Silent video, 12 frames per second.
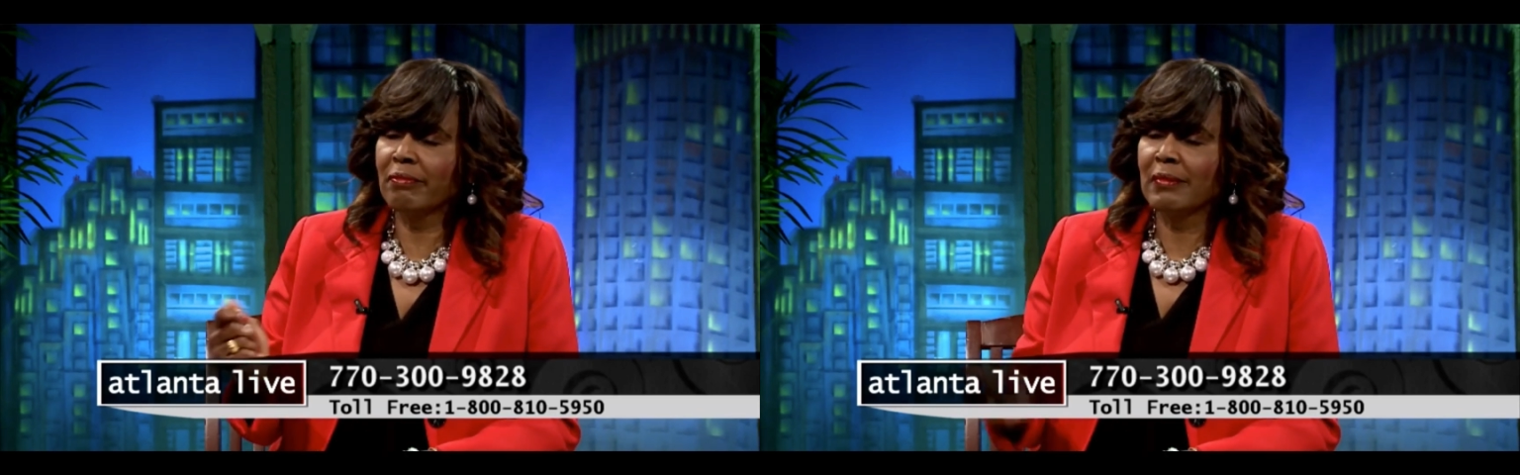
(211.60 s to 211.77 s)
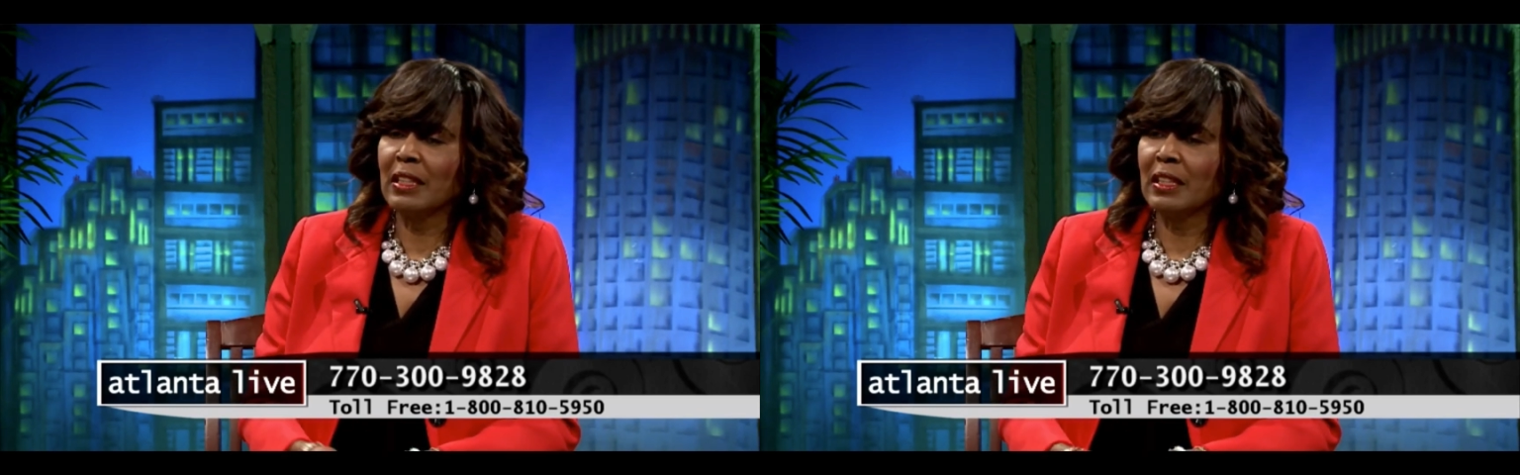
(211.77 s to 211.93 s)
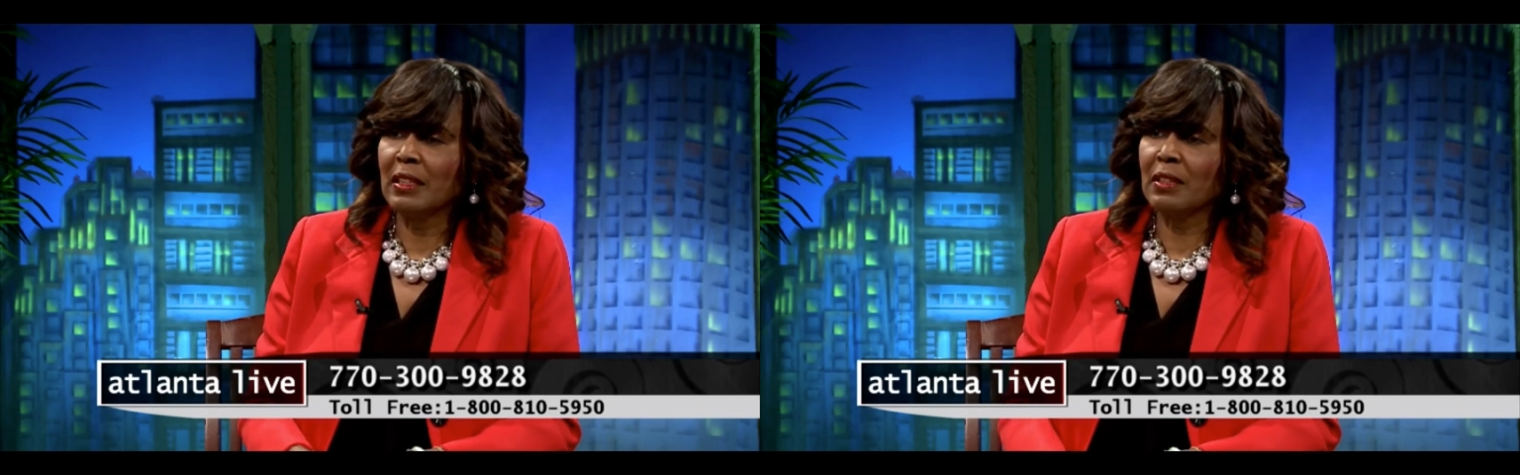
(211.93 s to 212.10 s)

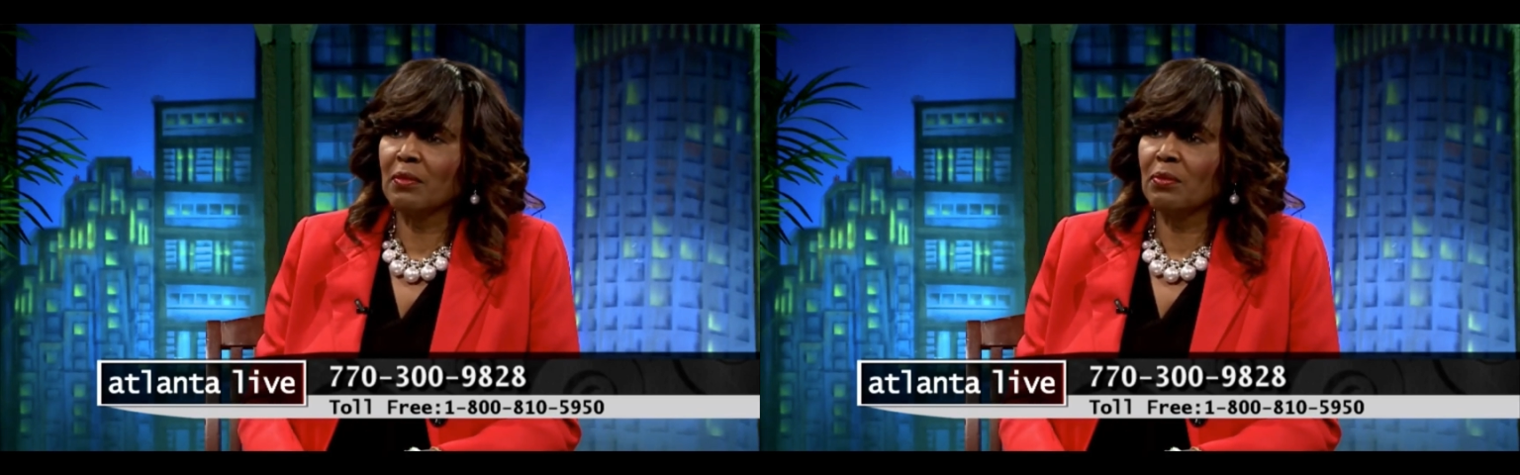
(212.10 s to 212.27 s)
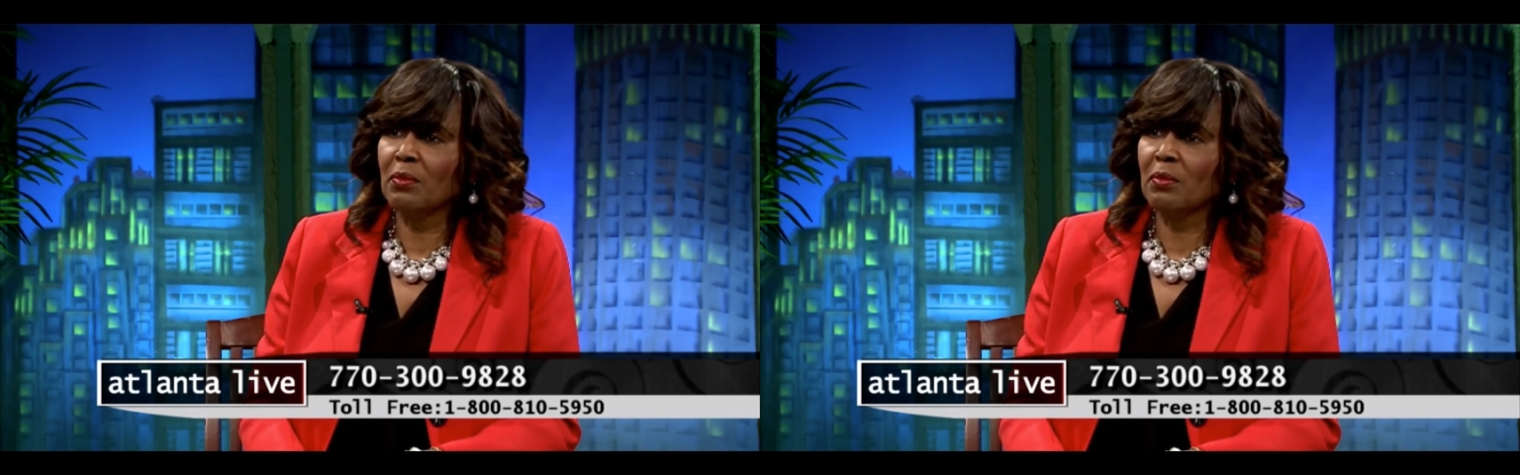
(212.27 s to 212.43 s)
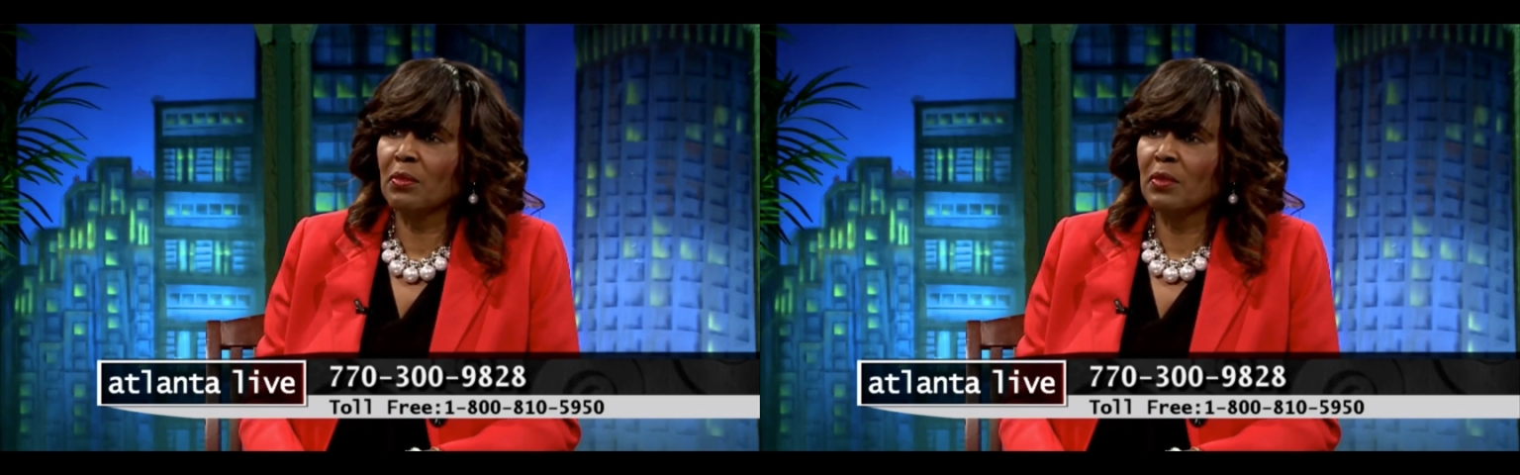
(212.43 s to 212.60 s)
You got
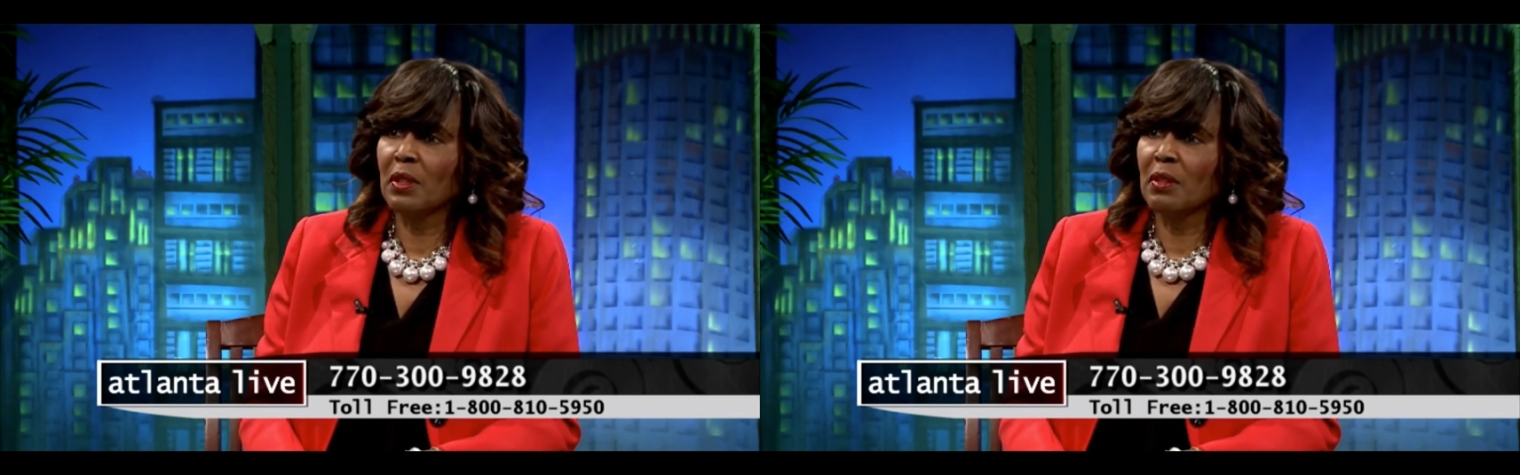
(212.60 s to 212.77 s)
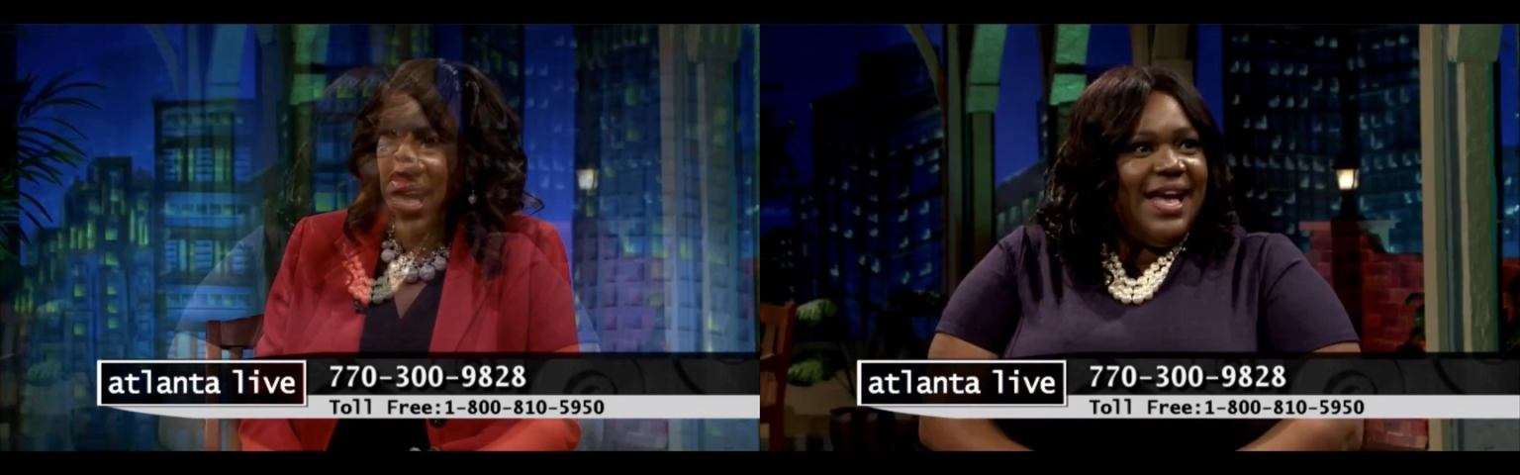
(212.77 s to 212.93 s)
Periscope,